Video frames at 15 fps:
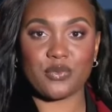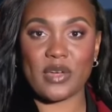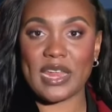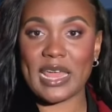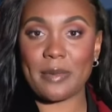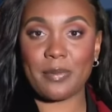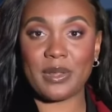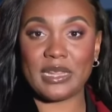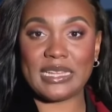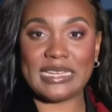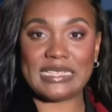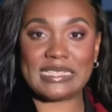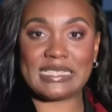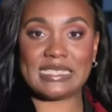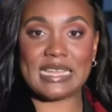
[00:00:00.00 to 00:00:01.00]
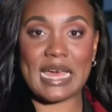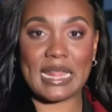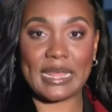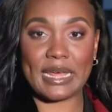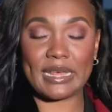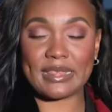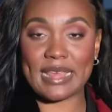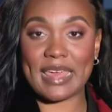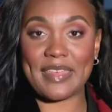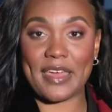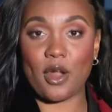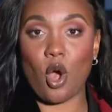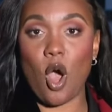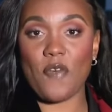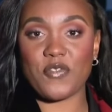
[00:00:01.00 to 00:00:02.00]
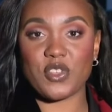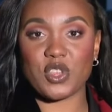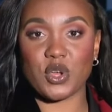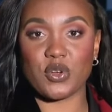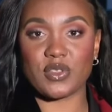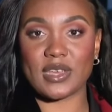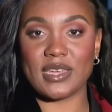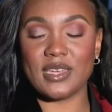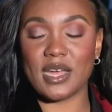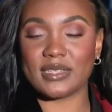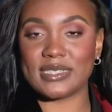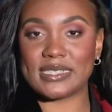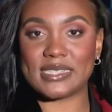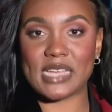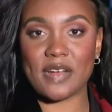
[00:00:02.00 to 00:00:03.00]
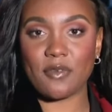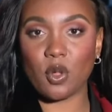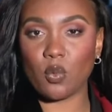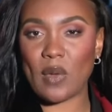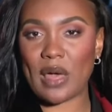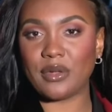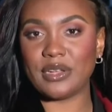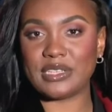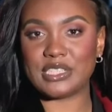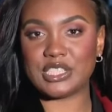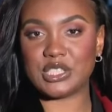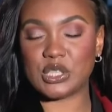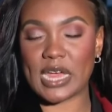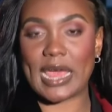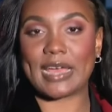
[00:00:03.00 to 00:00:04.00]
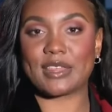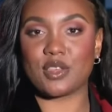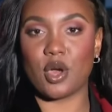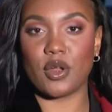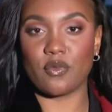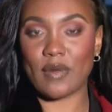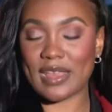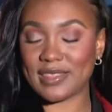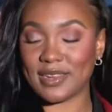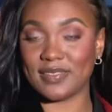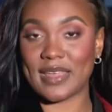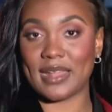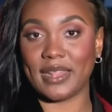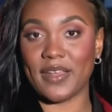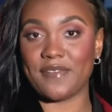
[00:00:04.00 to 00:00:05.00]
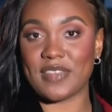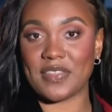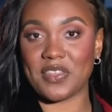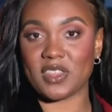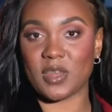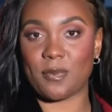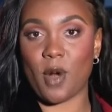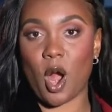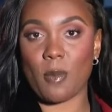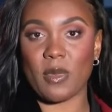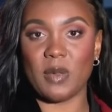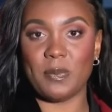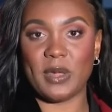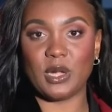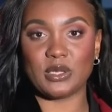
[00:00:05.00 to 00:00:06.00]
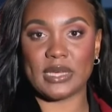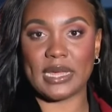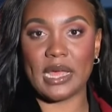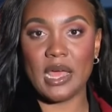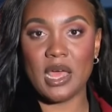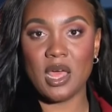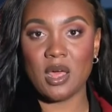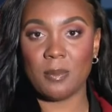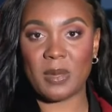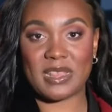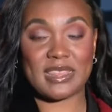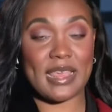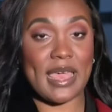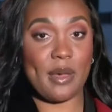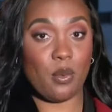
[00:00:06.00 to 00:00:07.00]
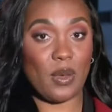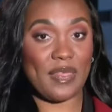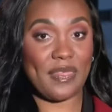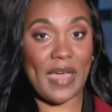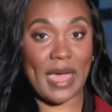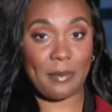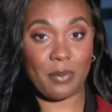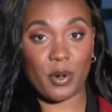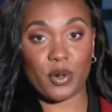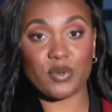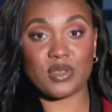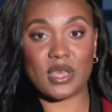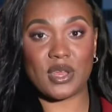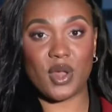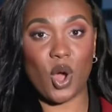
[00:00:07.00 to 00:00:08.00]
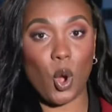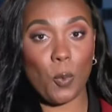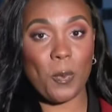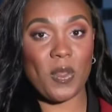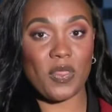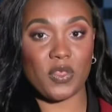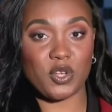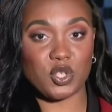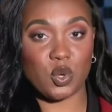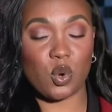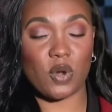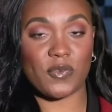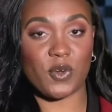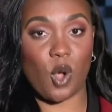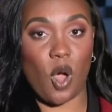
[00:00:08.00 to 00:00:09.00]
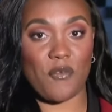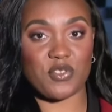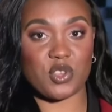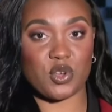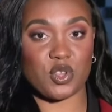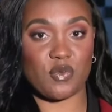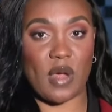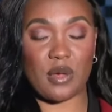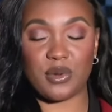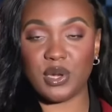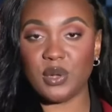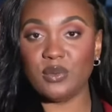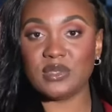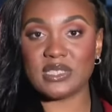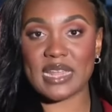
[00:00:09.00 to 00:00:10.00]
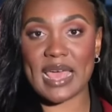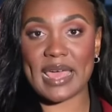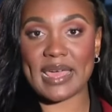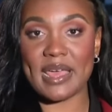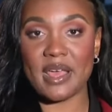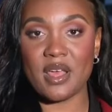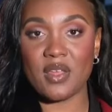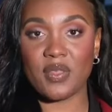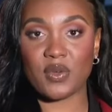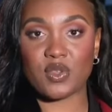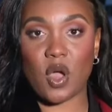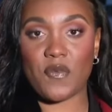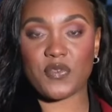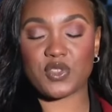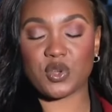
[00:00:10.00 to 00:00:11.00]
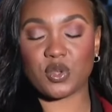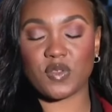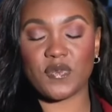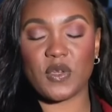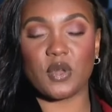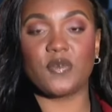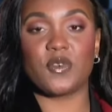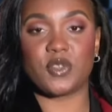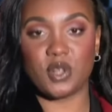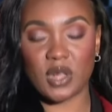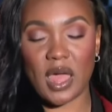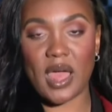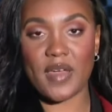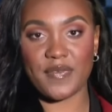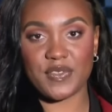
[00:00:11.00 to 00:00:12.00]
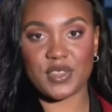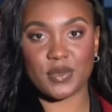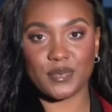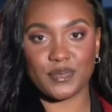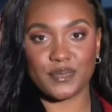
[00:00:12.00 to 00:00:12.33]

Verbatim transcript: Raynham police say that officers conducted several wellness checks on a resident that lives at this apartment building, but say when that person opened the door for officers around noon today, those officers feared for their lives.